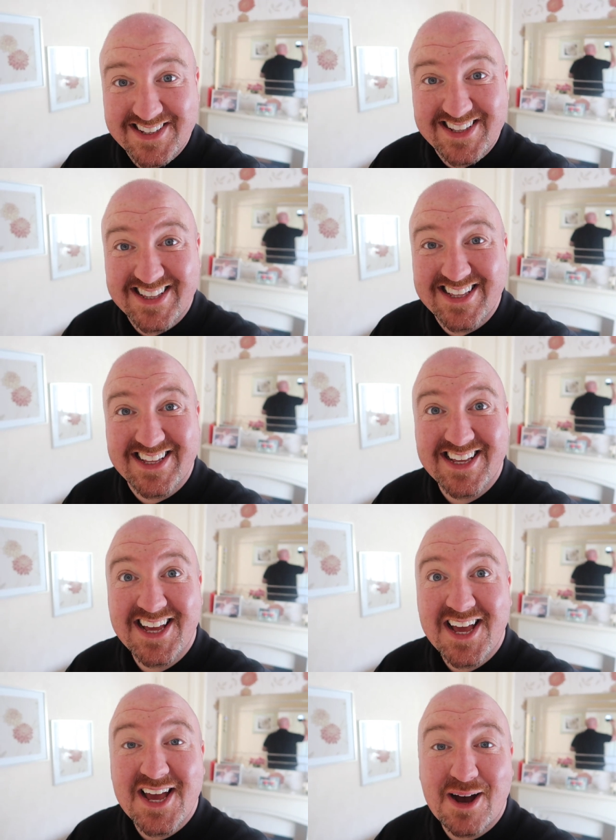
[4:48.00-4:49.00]

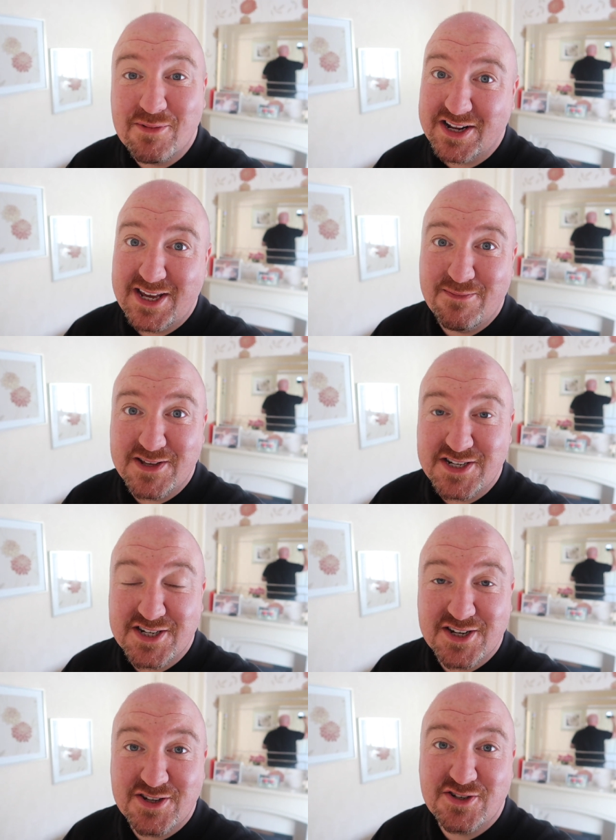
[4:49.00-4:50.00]
I'm going to keep
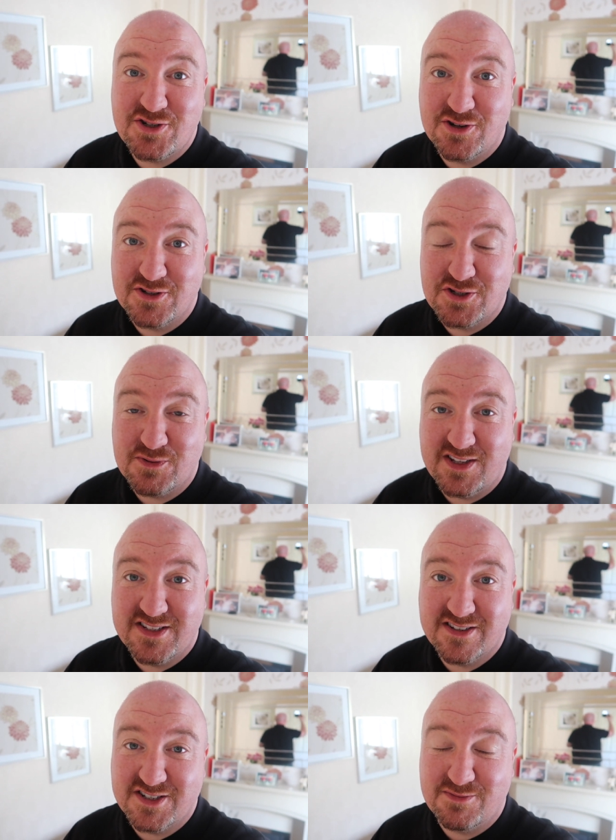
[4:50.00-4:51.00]
this short and
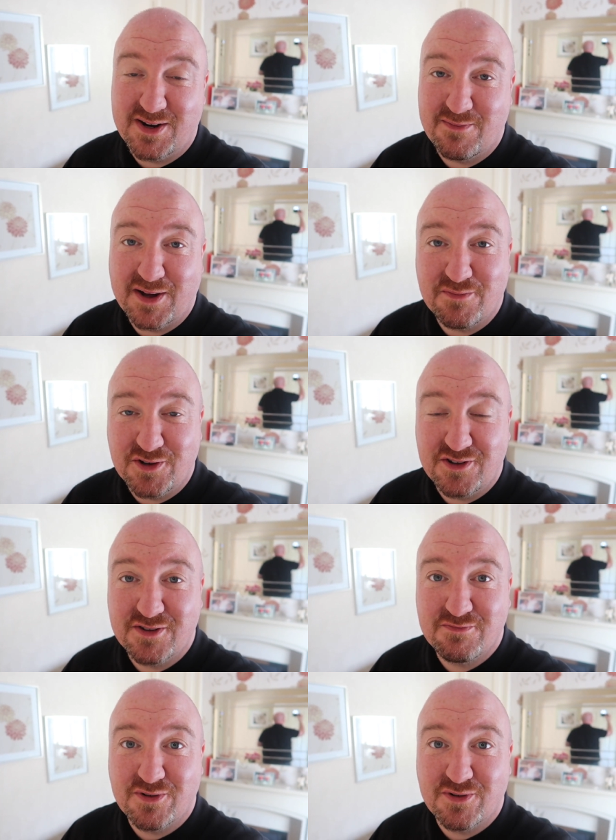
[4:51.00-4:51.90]
sweet because I'm in a bad mood,